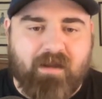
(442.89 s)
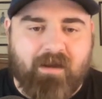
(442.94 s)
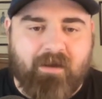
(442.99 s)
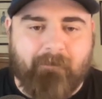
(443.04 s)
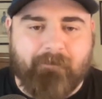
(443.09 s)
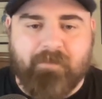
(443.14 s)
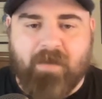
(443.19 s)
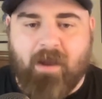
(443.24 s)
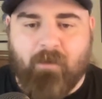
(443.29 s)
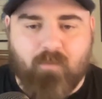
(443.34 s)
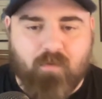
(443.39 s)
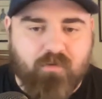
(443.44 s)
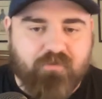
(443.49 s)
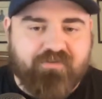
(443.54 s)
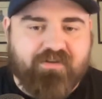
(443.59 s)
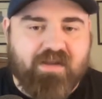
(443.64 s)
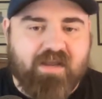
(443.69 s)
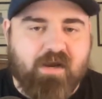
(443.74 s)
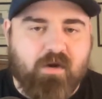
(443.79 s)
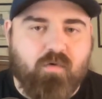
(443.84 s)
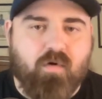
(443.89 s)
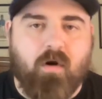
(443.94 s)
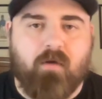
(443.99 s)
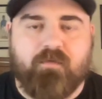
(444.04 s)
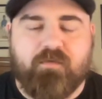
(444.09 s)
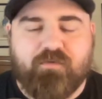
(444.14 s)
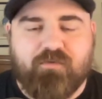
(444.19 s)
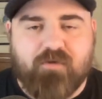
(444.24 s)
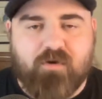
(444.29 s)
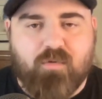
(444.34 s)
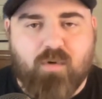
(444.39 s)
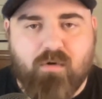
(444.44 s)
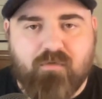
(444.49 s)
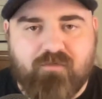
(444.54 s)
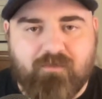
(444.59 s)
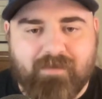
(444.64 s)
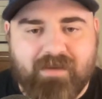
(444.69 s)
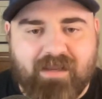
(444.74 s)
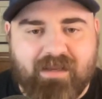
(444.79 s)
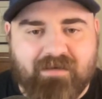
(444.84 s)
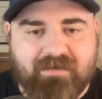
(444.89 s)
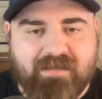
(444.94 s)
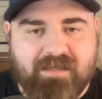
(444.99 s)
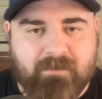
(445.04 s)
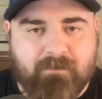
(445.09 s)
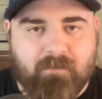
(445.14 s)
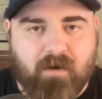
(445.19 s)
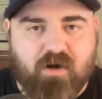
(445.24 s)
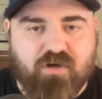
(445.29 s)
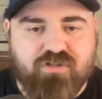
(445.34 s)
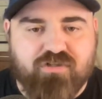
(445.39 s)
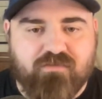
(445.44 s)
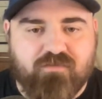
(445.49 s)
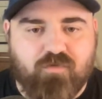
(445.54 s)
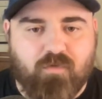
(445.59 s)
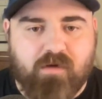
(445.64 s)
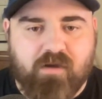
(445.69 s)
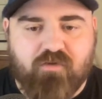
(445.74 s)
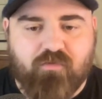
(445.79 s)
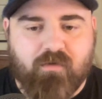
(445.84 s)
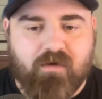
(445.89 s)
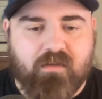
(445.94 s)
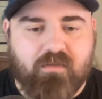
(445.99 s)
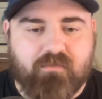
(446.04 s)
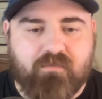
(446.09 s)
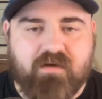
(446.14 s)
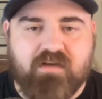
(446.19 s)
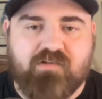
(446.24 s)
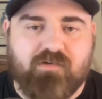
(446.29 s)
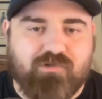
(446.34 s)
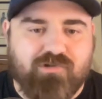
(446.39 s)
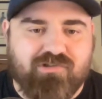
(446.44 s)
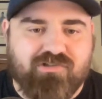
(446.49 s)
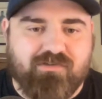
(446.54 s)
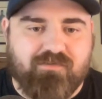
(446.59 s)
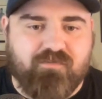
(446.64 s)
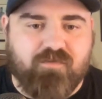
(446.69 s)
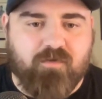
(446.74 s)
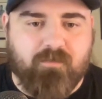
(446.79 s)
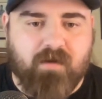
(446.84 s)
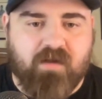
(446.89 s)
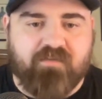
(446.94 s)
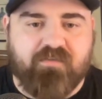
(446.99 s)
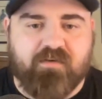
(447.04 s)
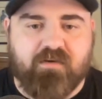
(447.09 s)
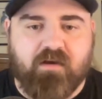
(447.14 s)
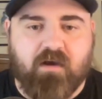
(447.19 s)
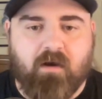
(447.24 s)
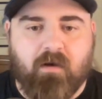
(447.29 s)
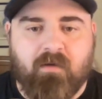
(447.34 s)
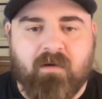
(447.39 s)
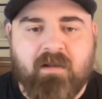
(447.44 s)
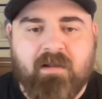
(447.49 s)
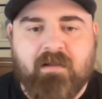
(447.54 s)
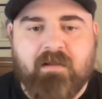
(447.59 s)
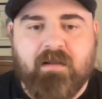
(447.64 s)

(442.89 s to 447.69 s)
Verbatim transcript: Um, I will say a quote. This is a quote from Kaden in March of 2023, so just a few months ago.